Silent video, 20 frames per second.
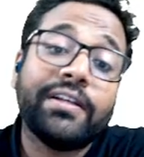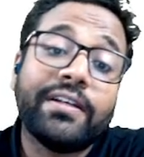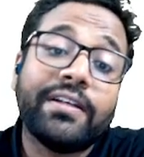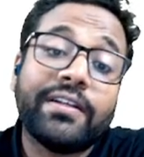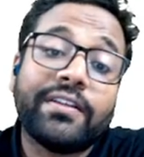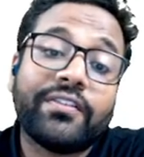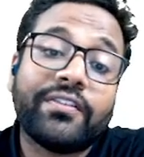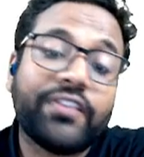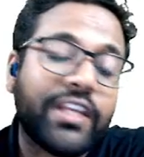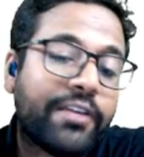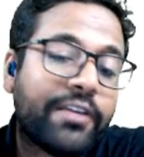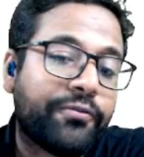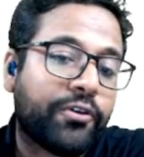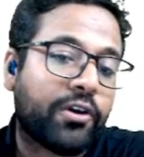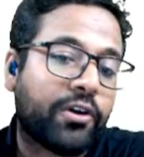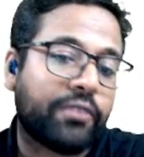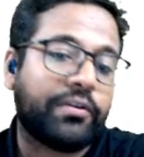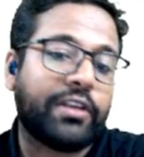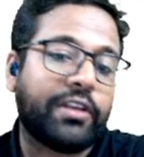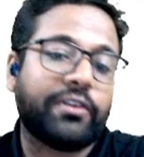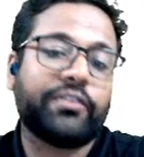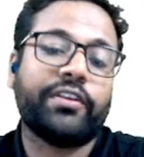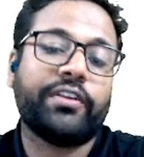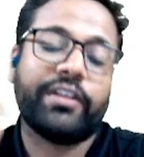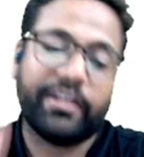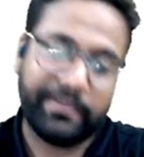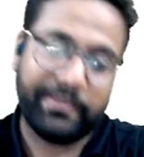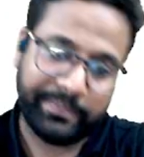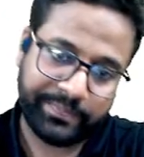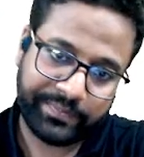C for
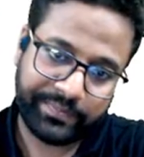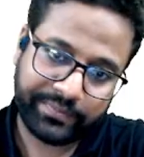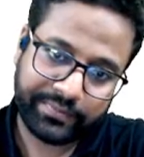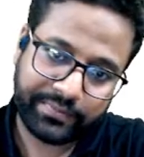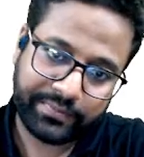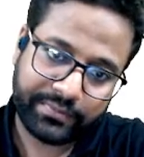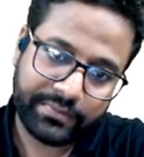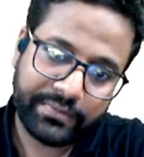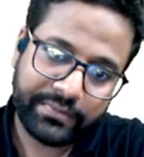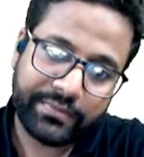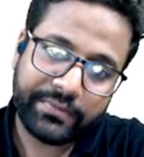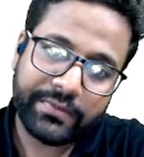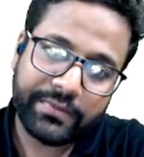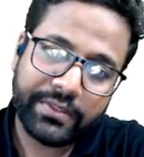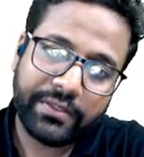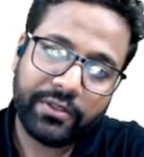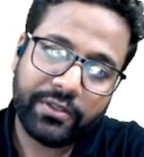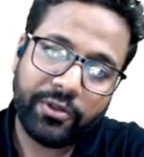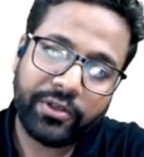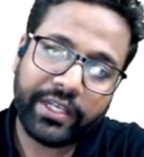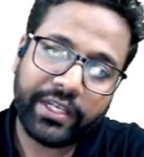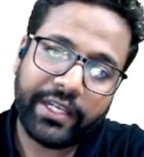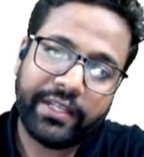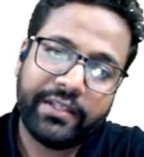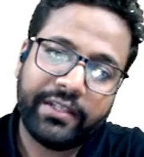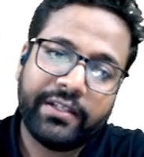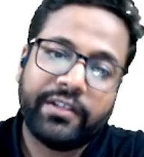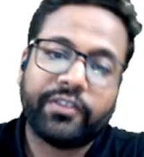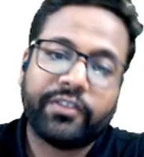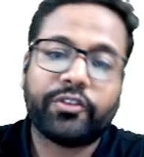velocity.
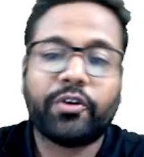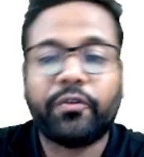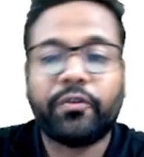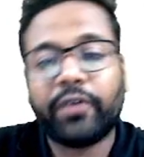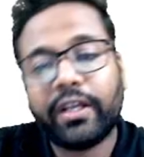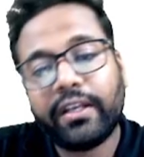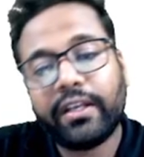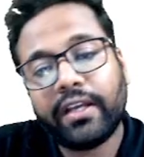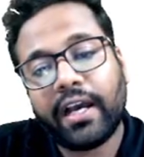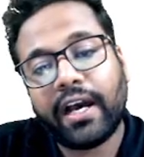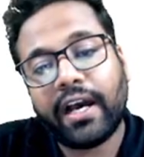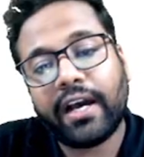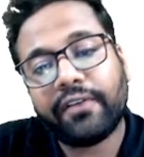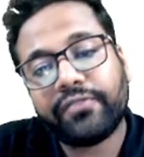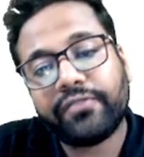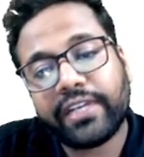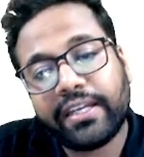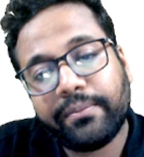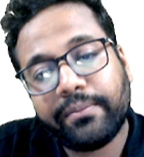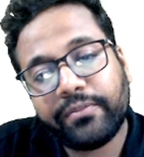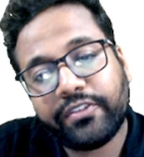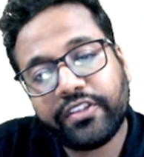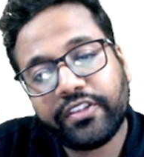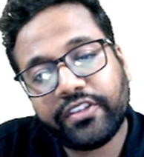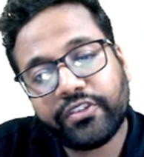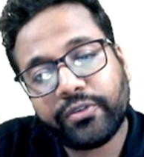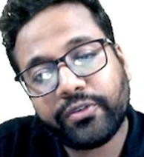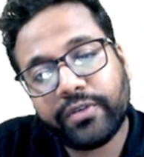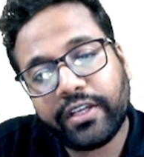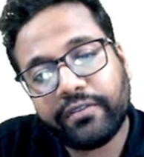Okay, so 1/2 mc
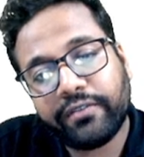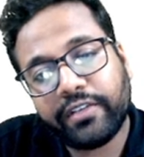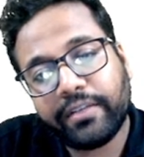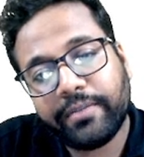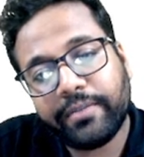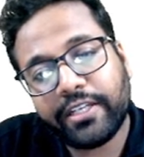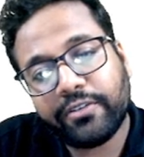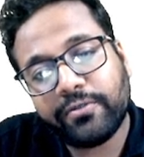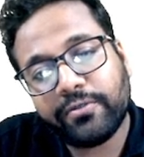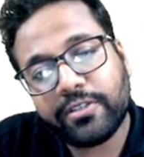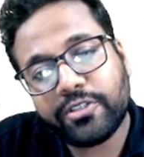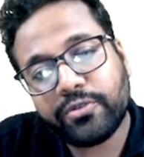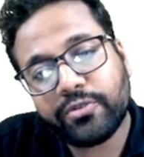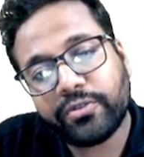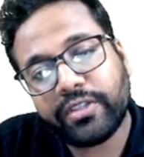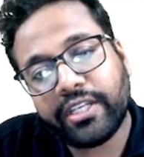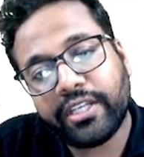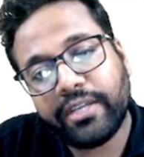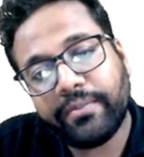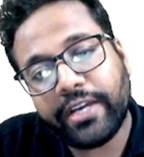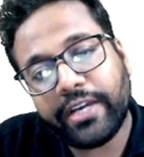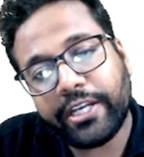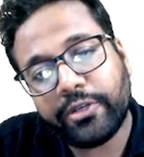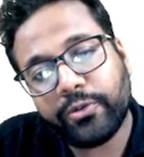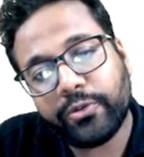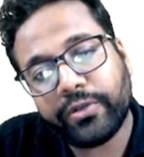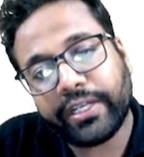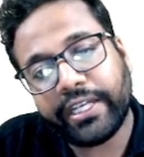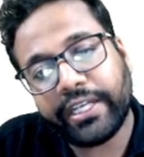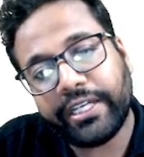square will be equals to
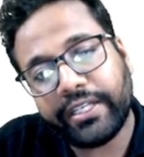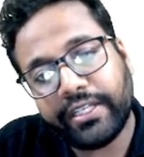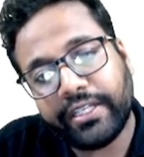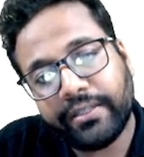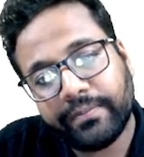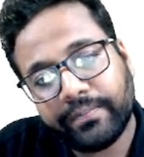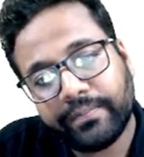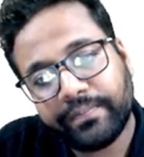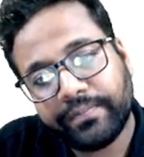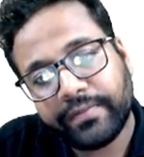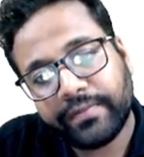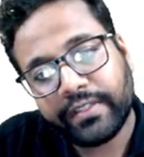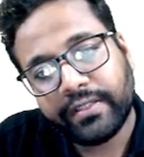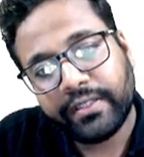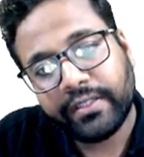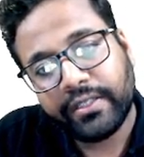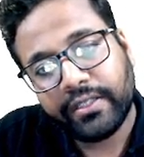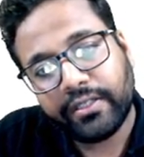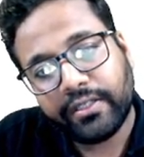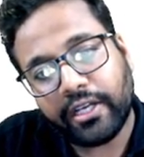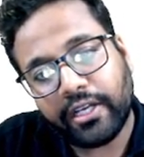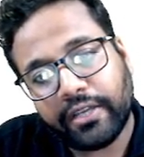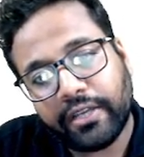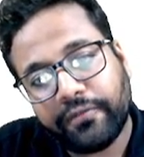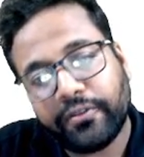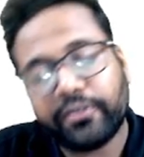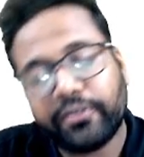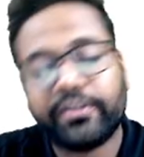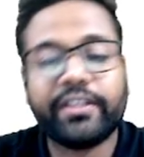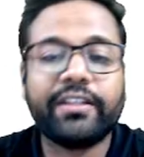3/2 kT. Now if
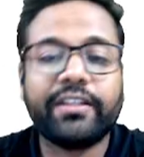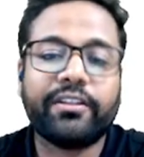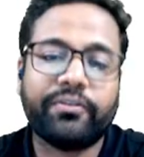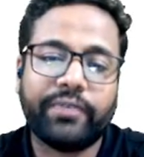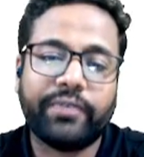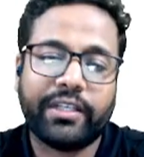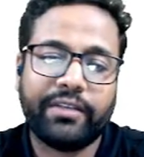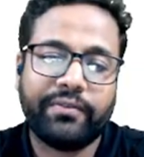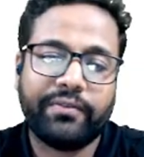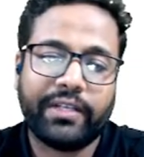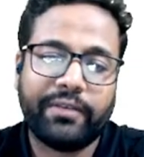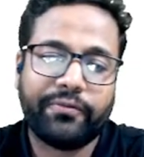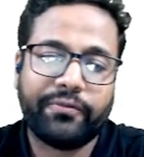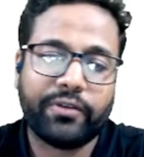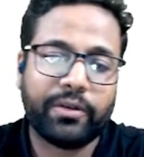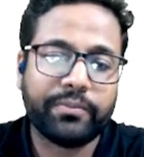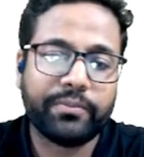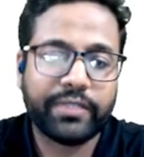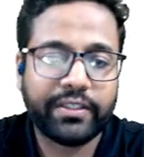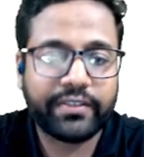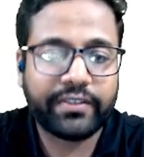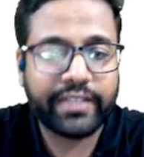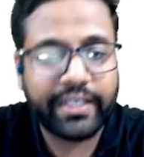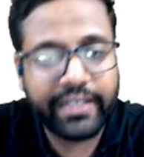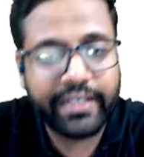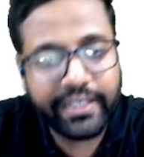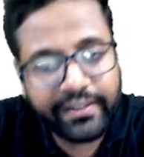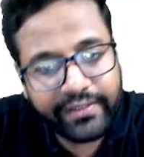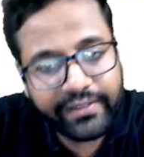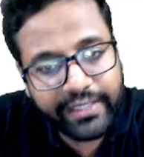you see this very well, from this can
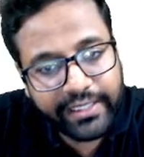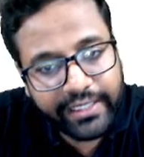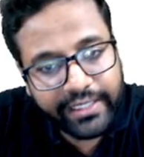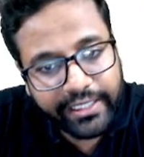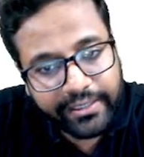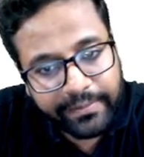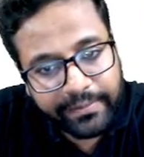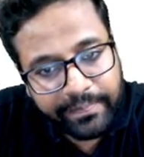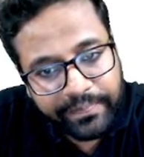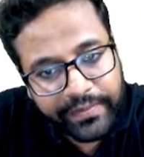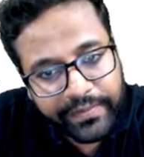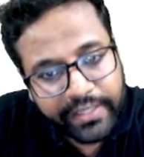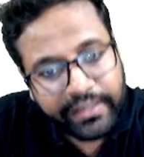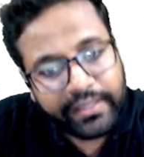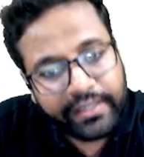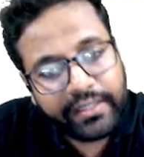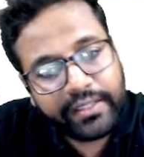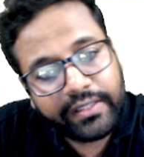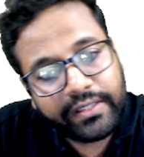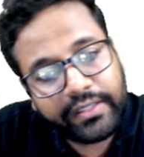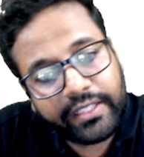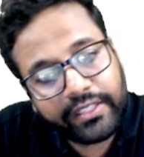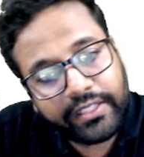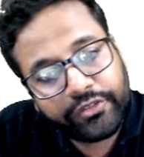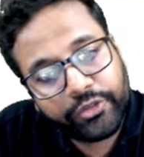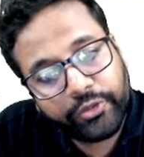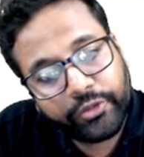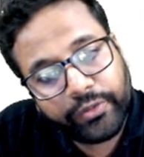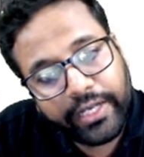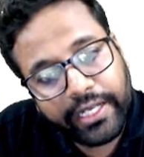I say that the
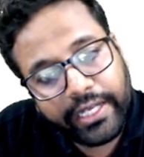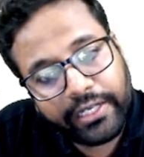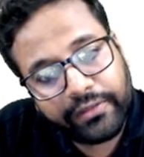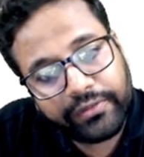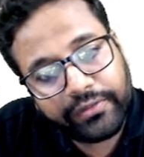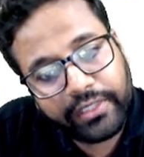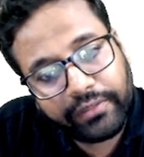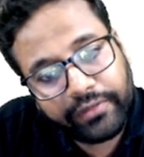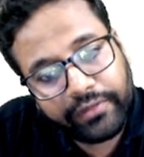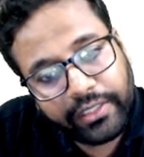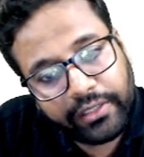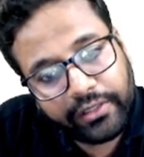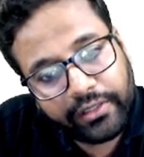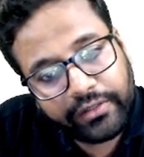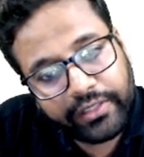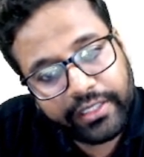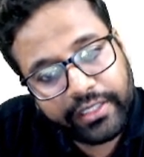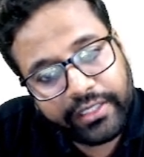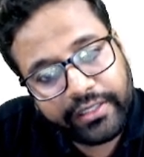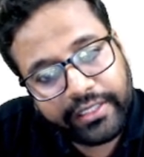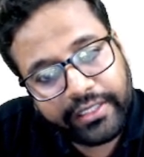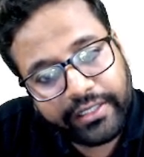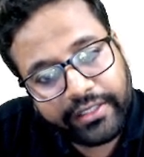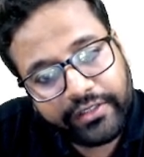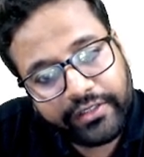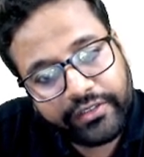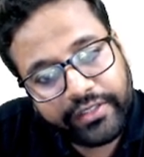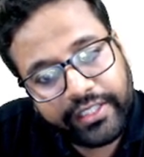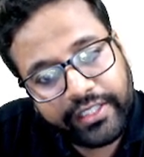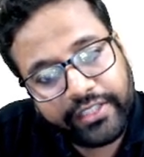square of the velocity, that
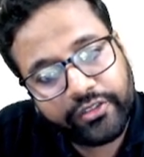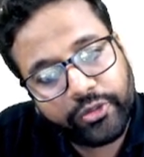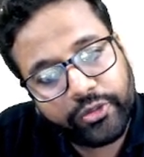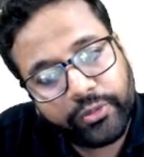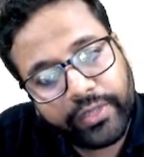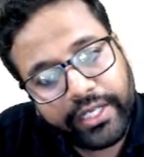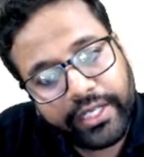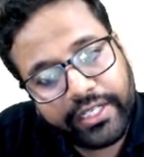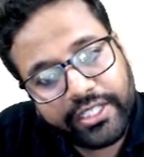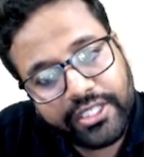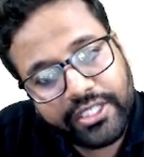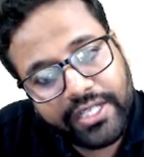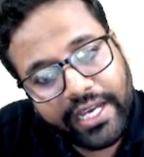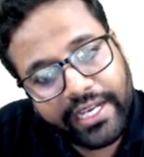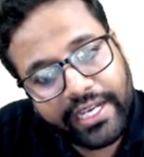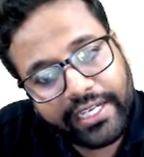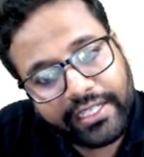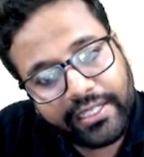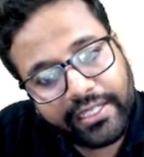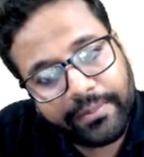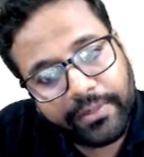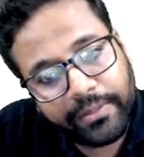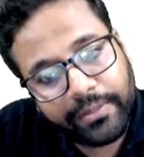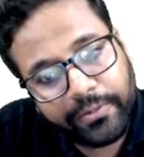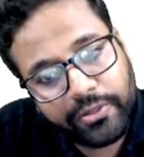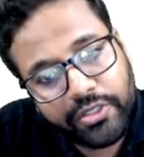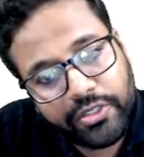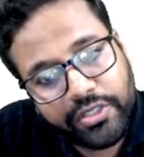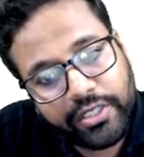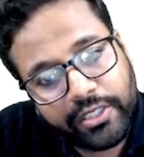is c square, is directly
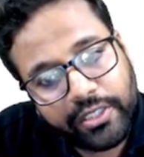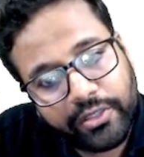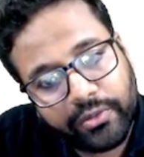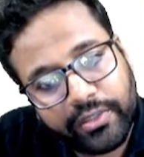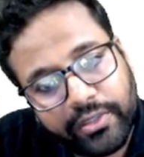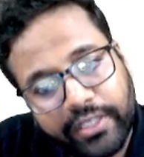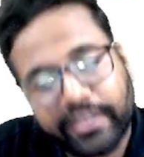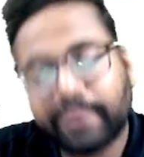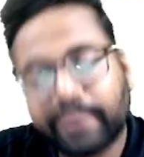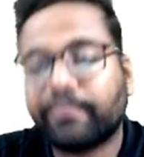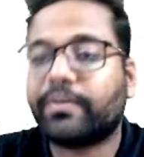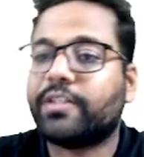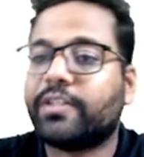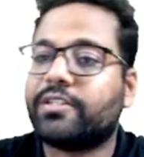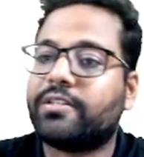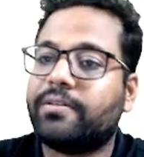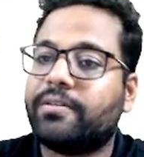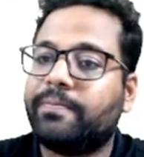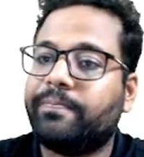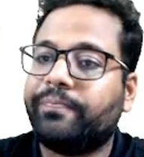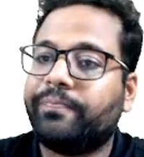proportional to the temperature?